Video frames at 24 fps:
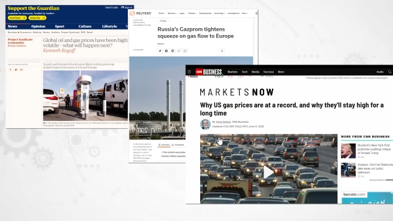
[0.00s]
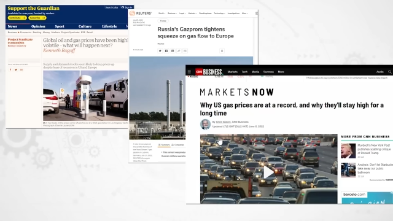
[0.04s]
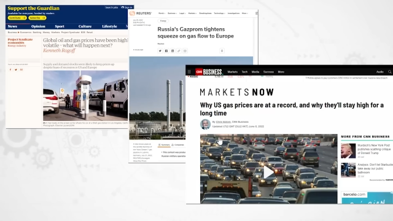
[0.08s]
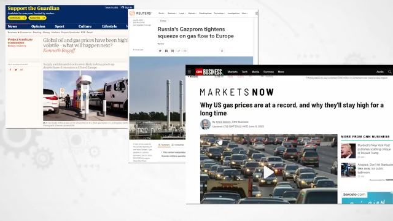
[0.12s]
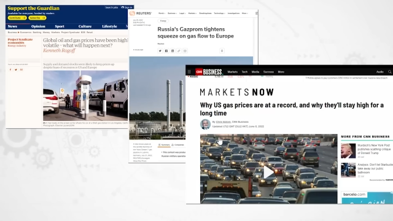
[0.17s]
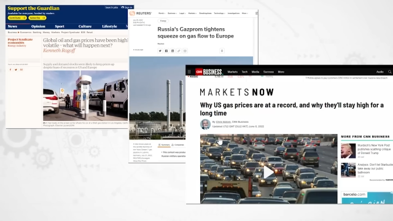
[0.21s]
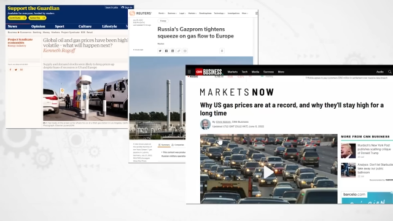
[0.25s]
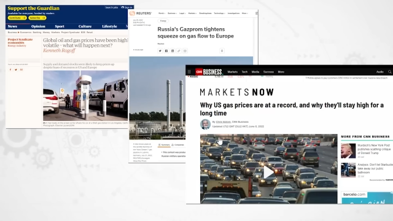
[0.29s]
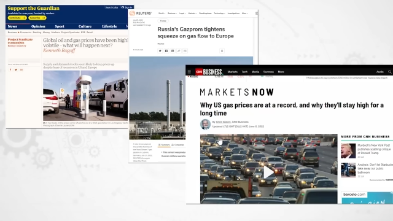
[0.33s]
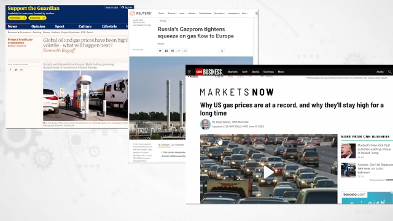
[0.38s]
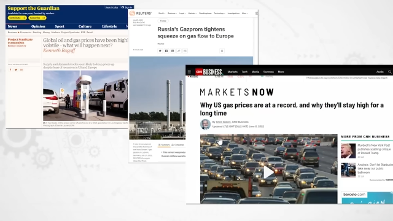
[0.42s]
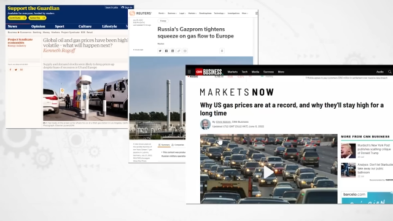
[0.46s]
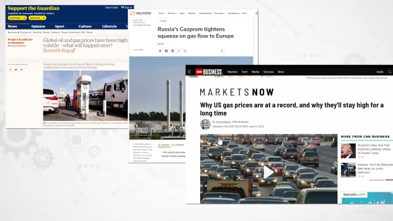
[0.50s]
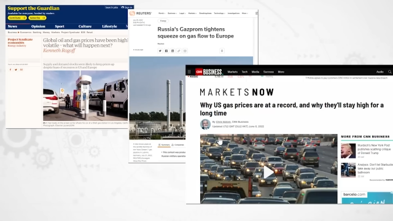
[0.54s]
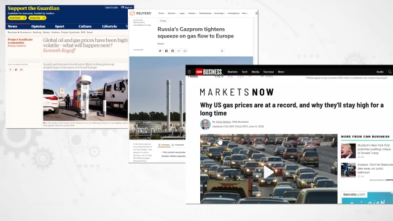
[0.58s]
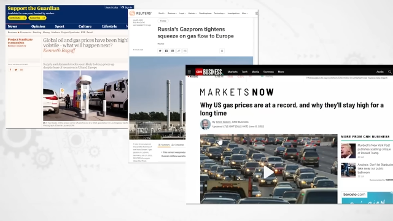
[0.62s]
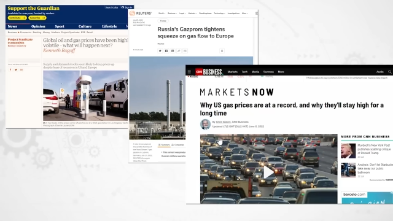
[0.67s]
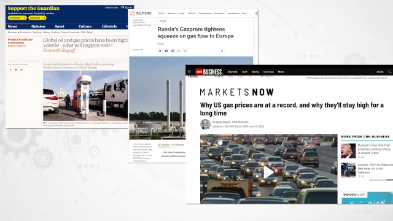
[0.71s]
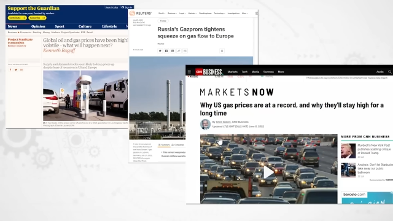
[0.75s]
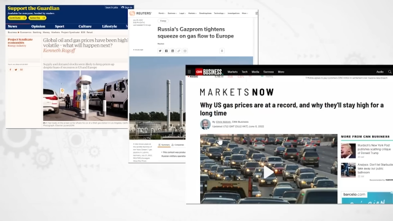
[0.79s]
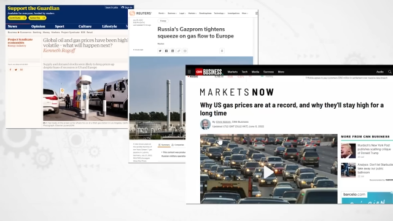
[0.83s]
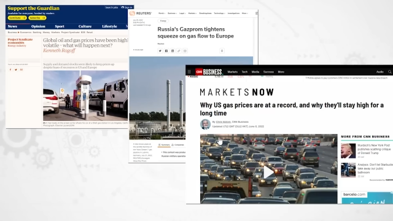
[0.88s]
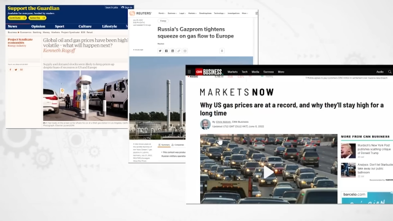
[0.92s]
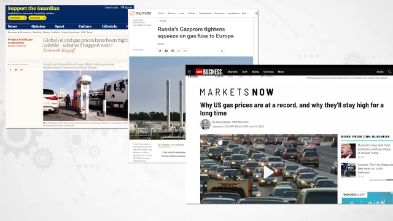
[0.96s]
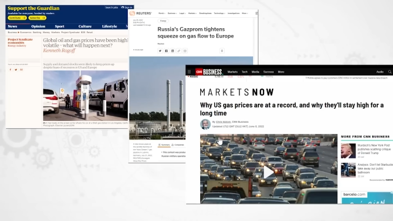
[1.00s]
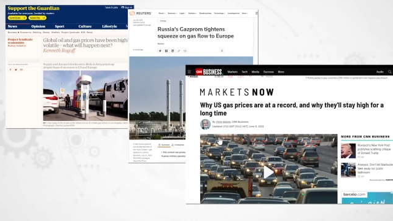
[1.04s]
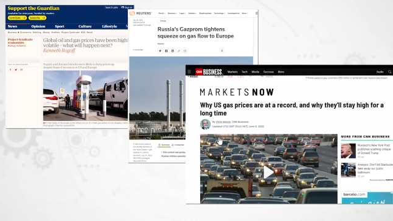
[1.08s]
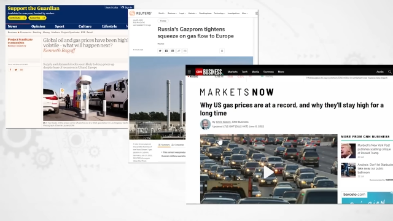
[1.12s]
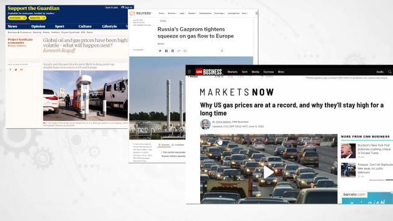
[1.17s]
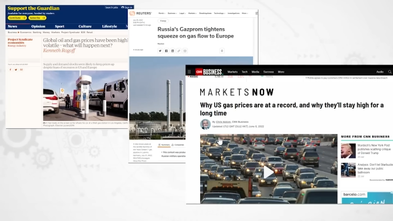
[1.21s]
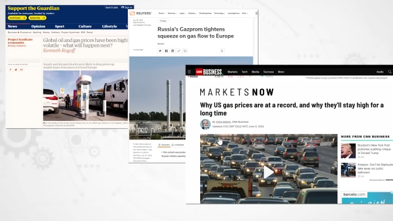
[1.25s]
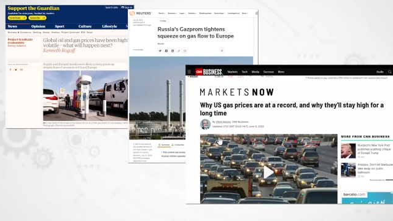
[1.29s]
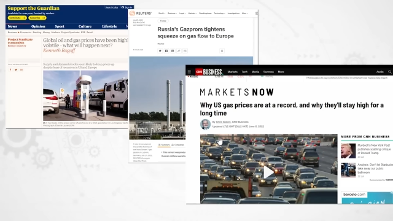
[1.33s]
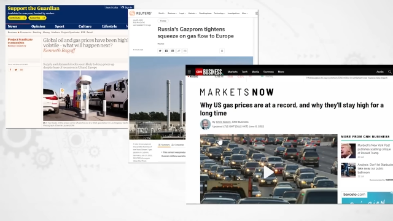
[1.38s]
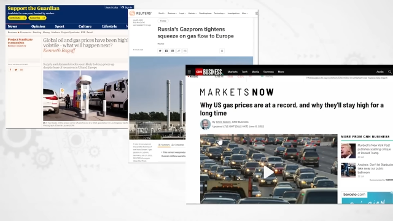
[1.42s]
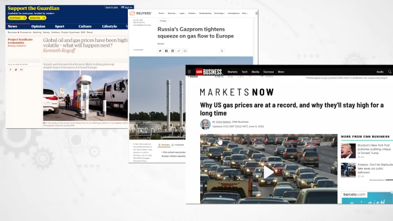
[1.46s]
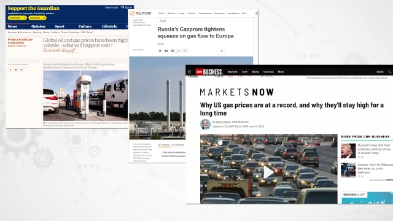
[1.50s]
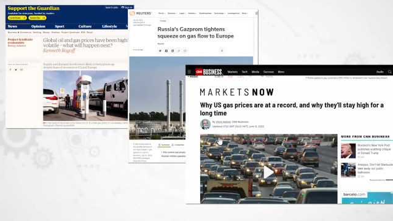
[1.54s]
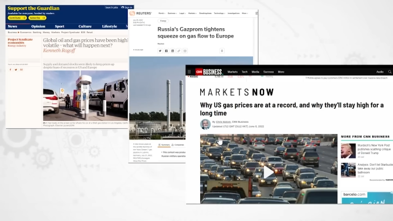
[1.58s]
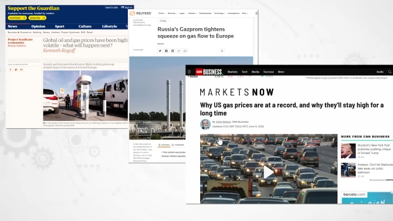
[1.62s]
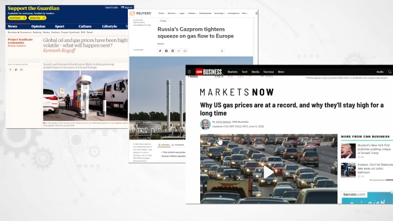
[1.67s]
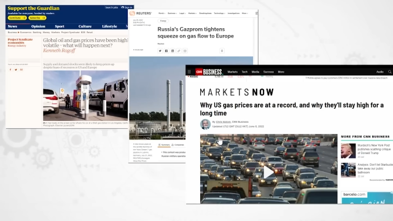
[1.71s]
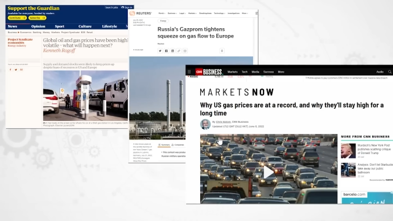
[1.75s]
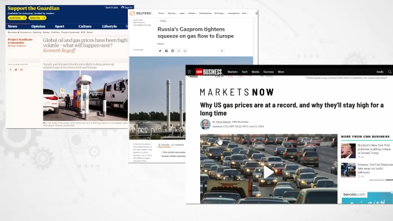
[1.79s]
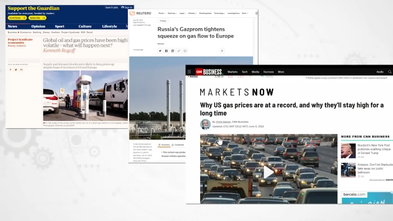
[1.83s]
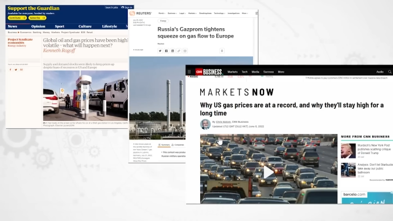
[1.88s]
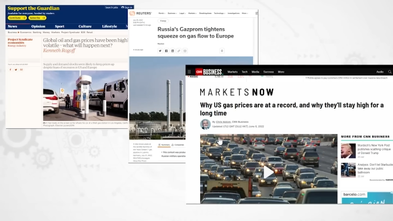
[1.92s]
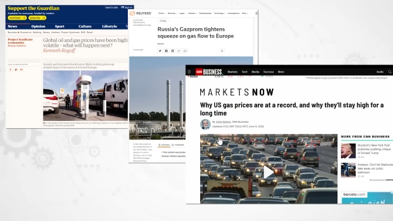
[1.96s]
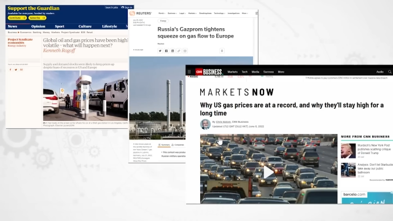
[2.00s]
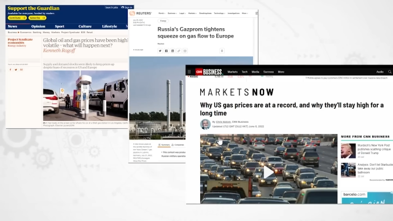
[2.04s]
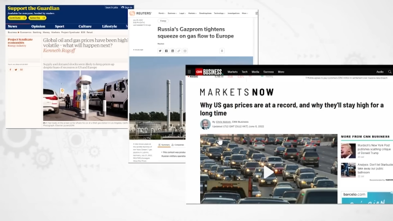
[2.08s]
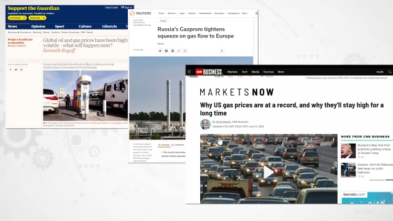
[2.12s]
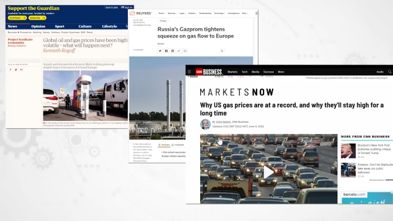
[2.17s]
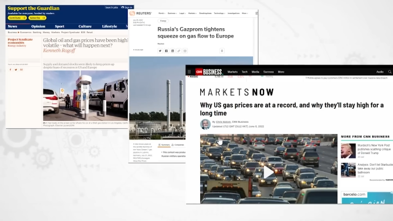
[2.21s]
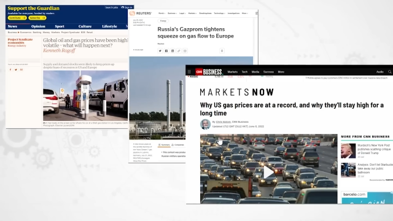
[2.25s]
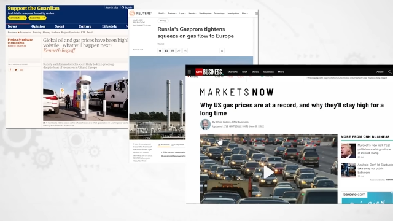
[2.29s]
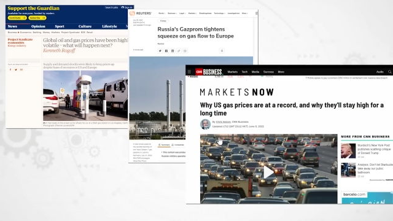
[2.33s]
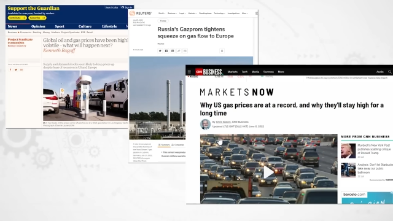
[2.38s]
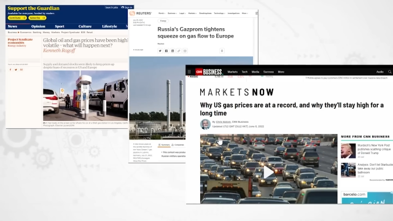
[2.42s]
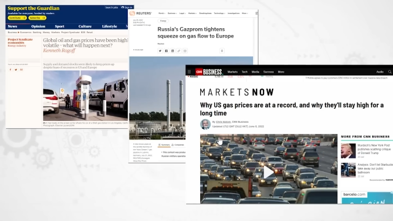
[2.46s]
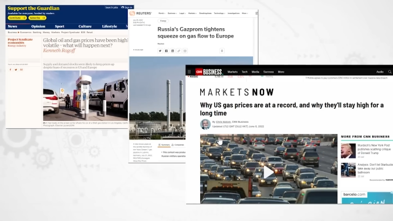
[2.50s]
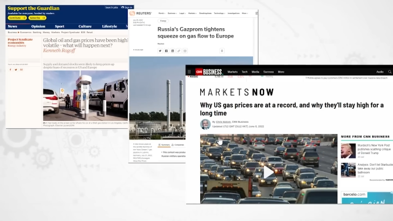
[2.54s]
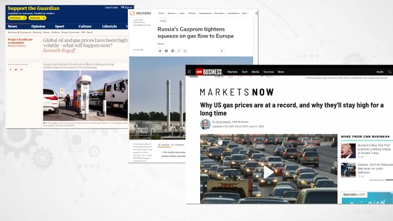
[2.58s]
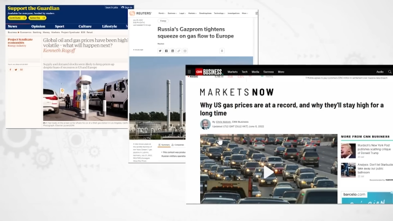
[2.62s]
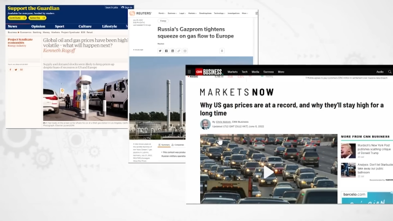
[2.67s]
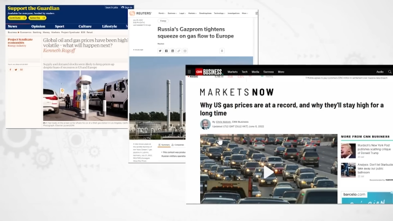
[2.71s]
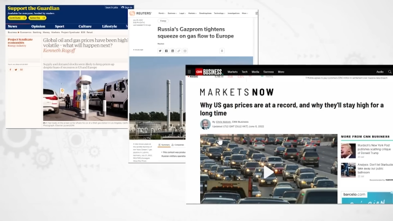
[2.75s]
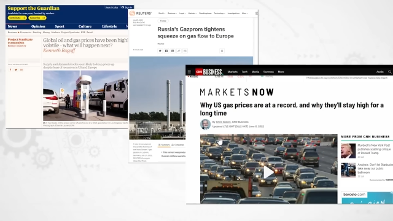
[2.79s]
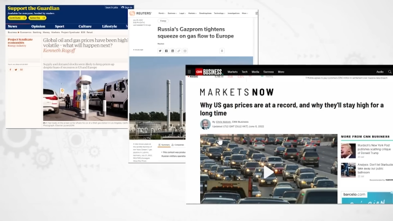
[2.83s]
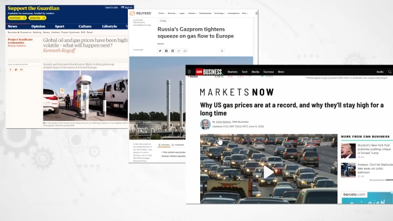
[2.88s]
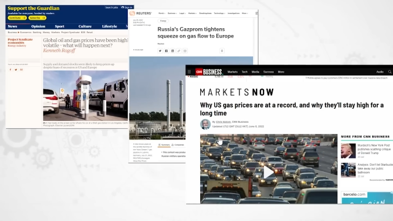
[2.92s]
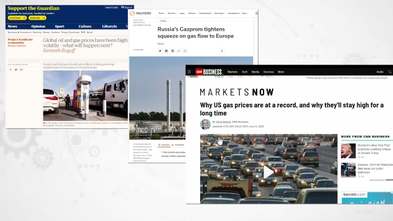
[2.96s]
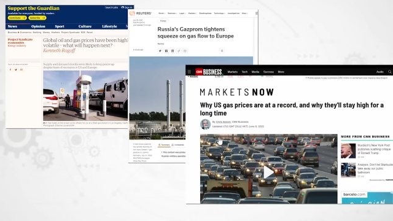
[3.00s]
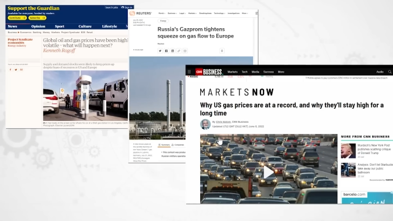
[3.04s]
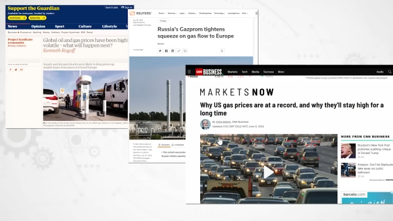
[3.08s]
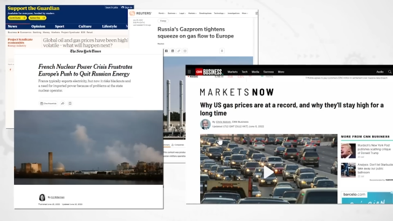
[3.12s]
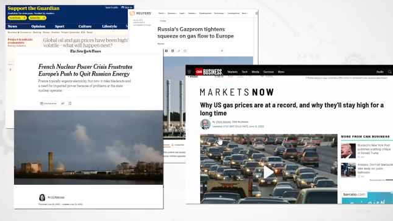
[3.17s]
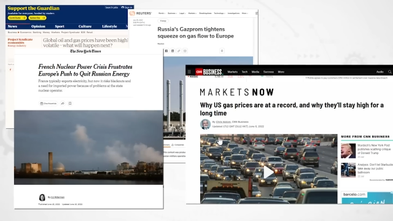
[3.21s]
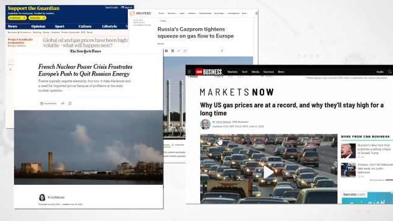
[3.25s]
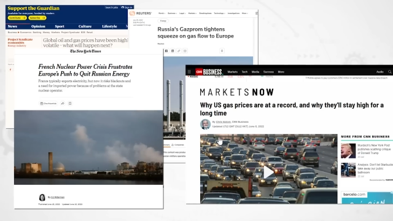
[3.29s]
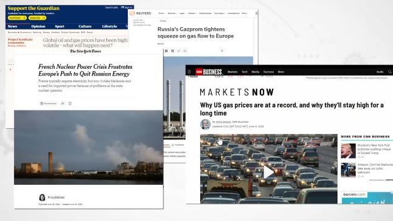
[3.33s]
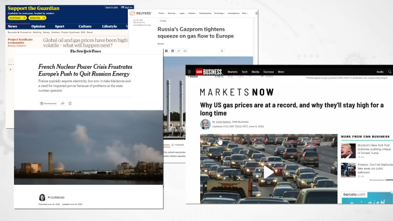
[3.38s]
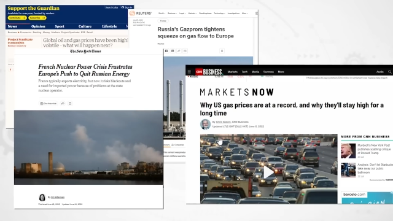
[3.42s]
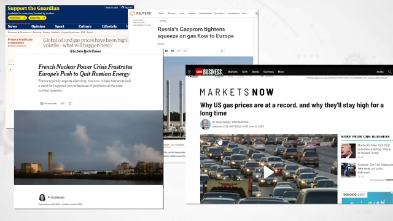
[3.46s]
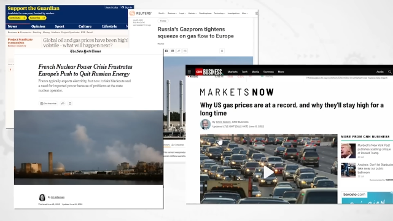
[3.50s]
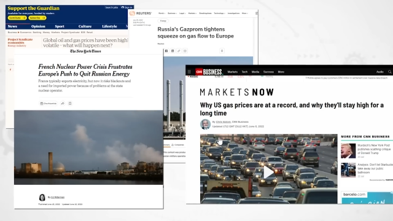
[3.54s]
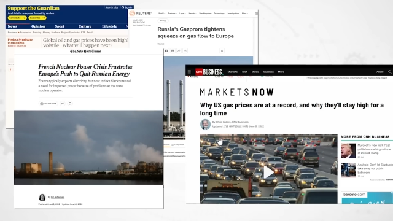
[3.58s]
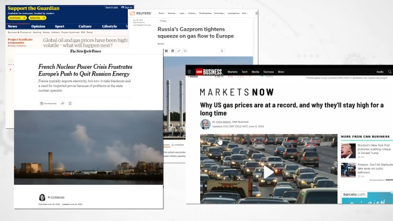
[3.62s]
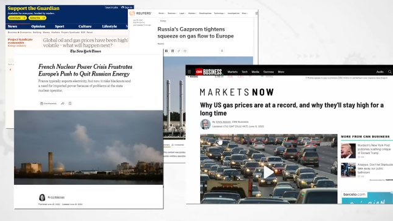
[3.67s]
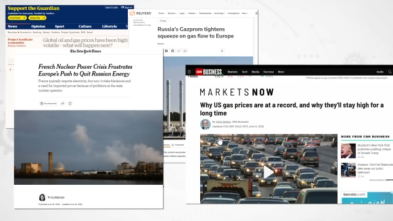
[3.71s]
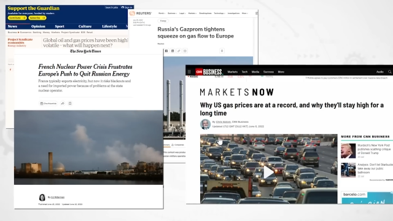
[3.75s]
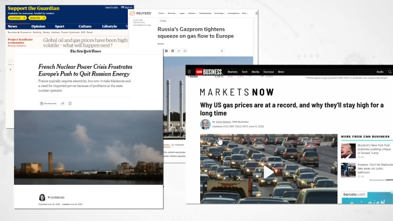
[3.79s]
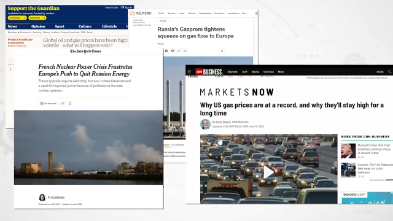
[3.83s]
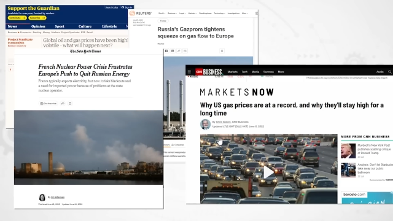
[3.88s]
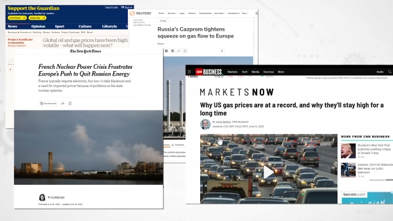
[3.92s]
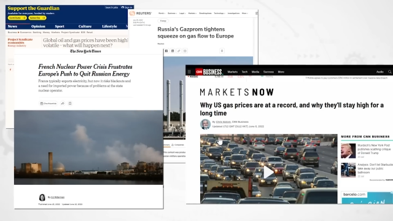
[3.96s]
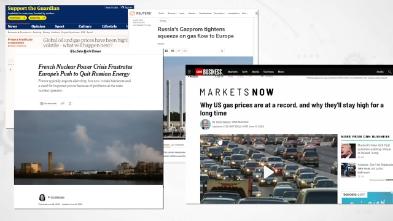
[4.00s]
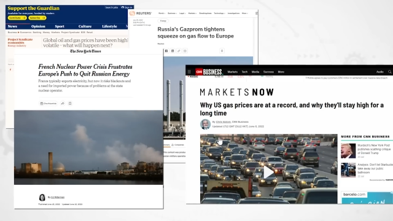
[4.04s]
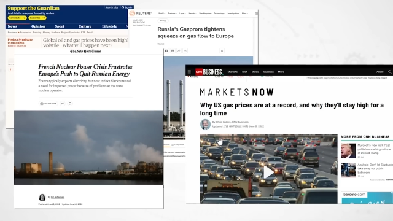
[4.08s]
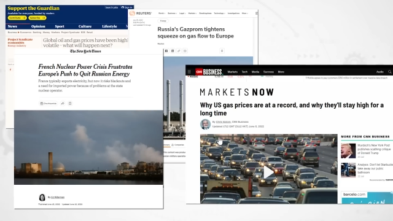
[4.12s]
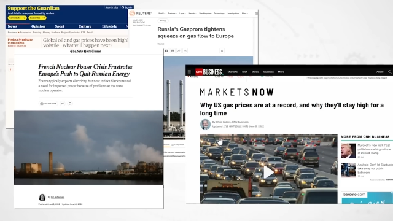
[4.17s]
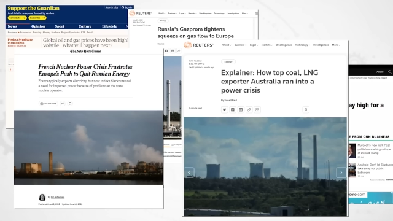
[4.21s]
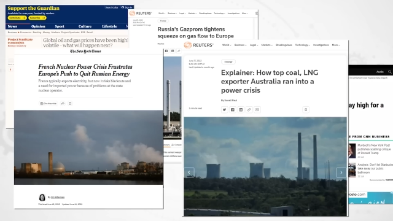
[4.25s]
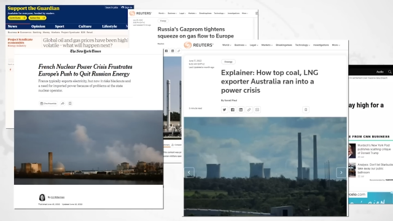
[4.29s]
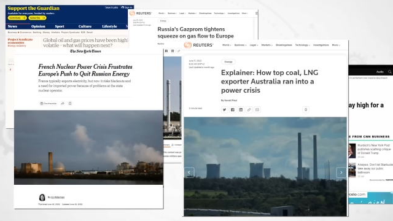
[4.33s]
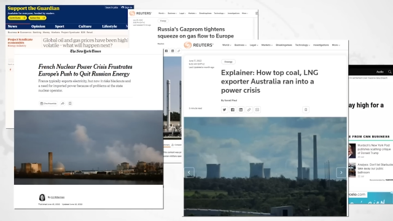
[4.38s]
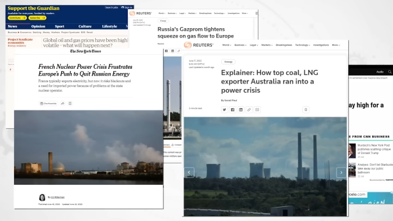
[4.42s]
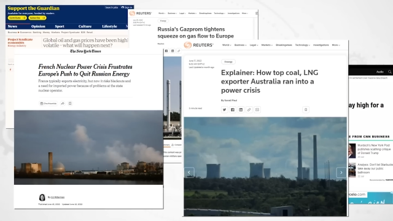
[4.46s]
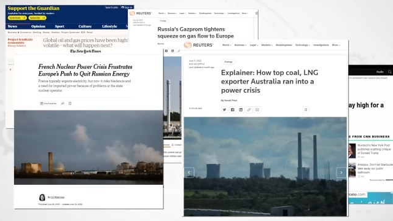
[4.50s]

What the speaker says: [unreadable: no face in view]